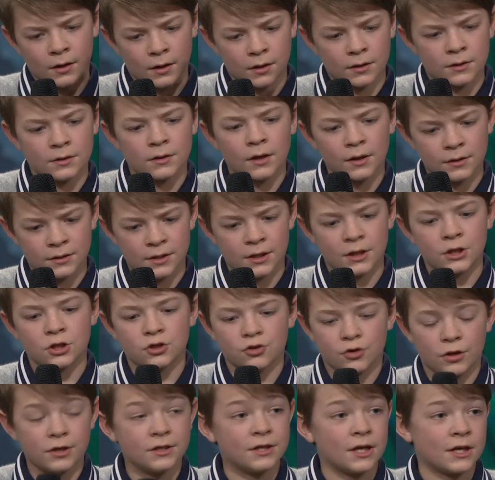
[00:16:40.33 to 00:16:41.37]
I did a
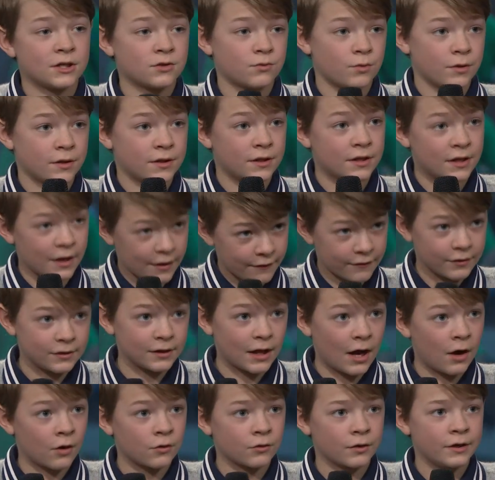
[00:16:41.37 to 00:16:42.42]
screen test with David
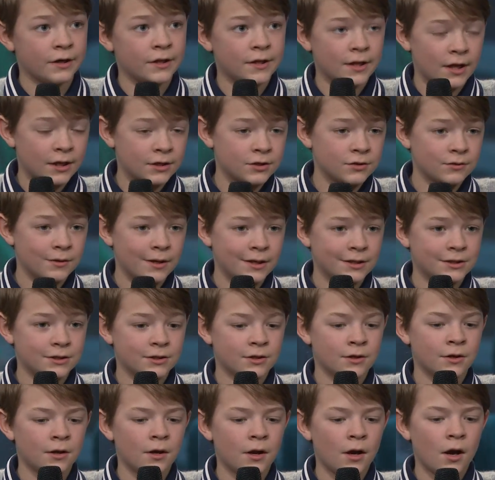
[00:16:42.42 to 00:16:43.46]
Lowery, that
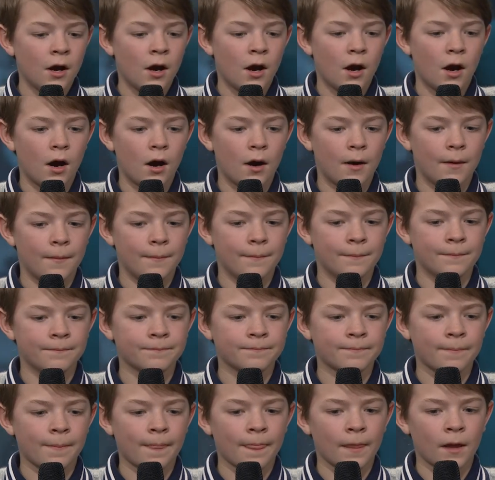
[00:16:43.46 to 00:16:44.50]
director, um,
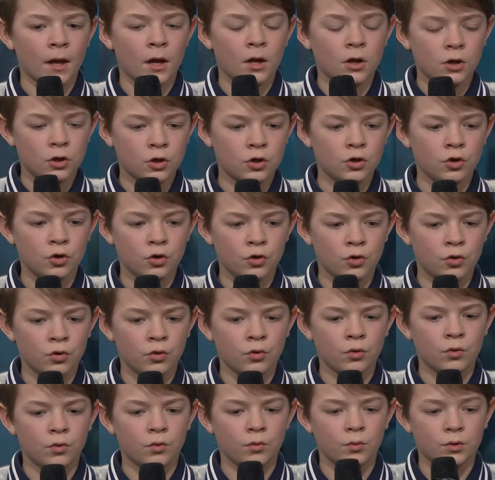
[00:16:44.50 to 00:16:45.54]

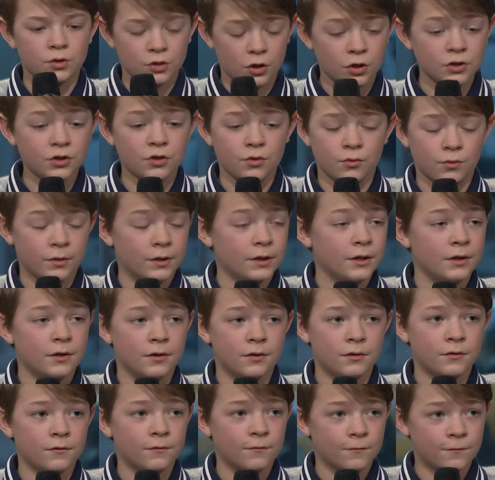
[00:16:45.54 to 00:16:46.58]
who was also really
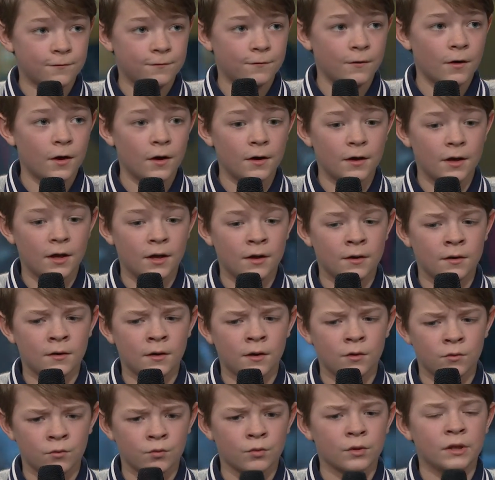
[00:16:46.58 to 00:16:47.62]
fun and,
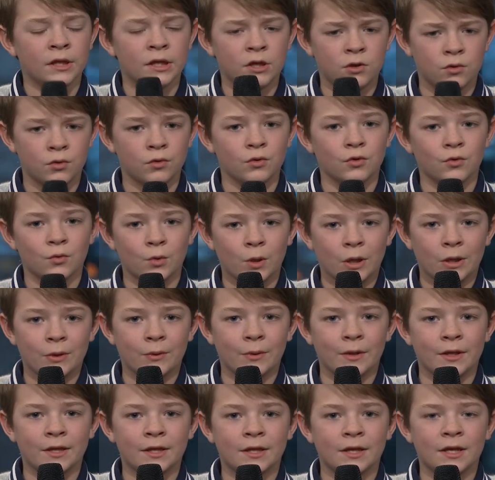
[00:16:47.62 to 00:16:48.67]
and really cool to work
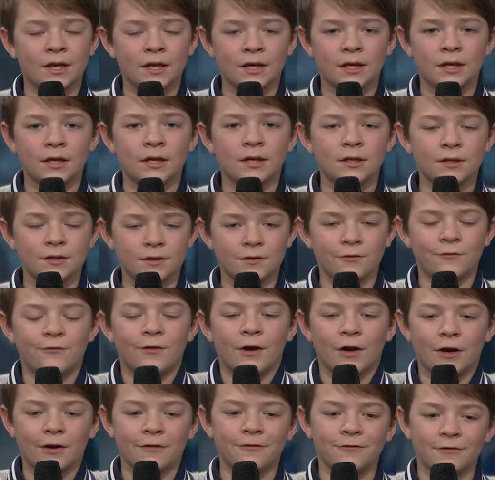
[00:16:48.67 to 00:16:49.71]
with.
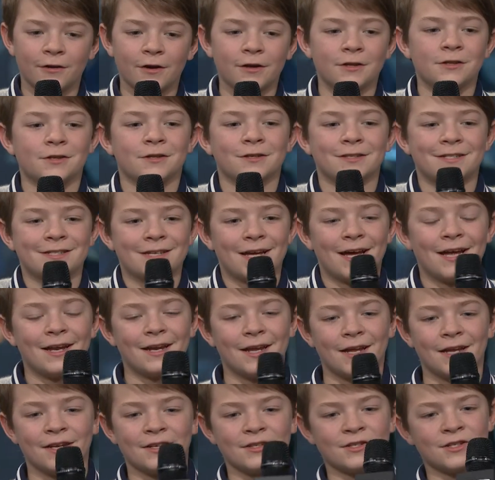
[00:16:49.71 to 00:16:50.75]
Very funny on set
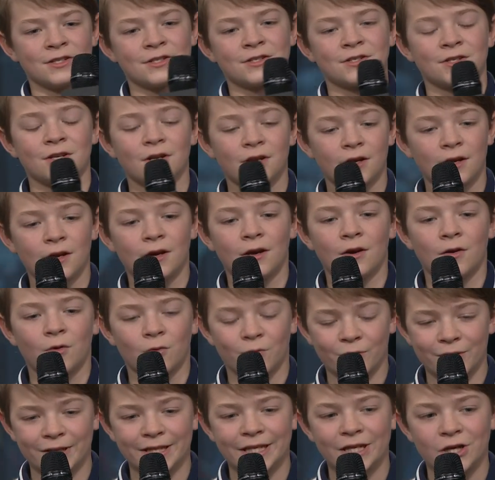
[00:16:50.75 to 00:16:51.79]
and just
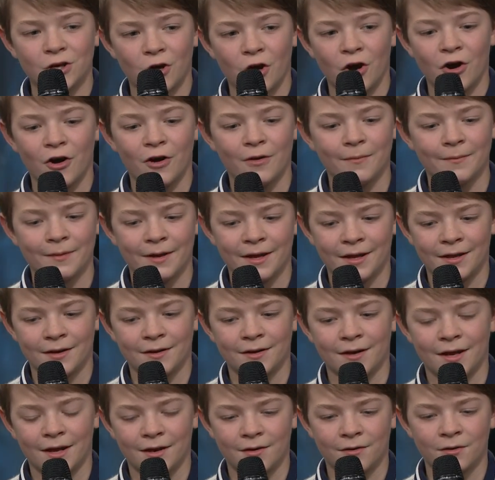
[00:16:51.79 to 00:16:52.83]
really calm
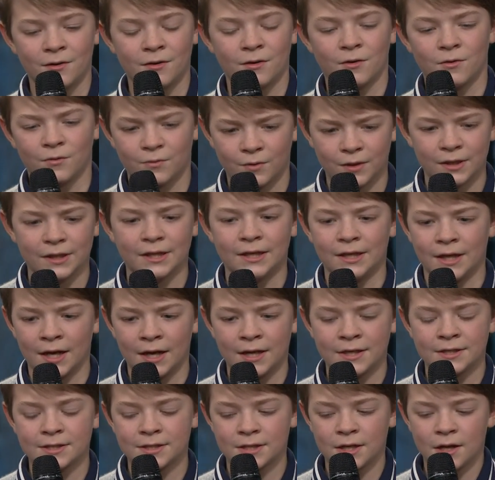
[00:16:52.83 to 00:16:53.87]
and, and really
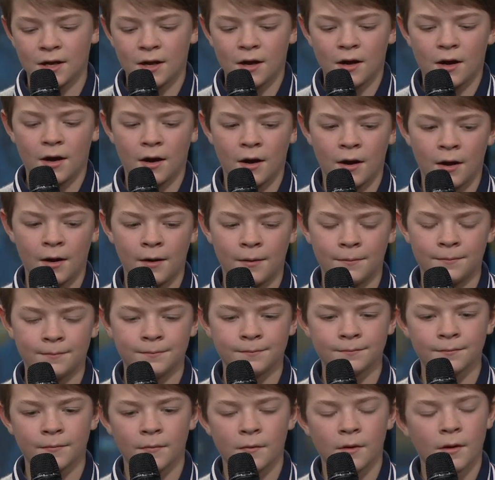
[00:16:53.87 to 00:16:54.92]
nice.
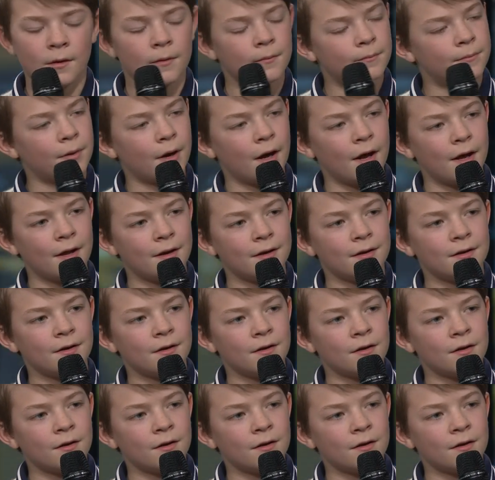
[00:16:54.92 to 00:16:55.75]
Um, but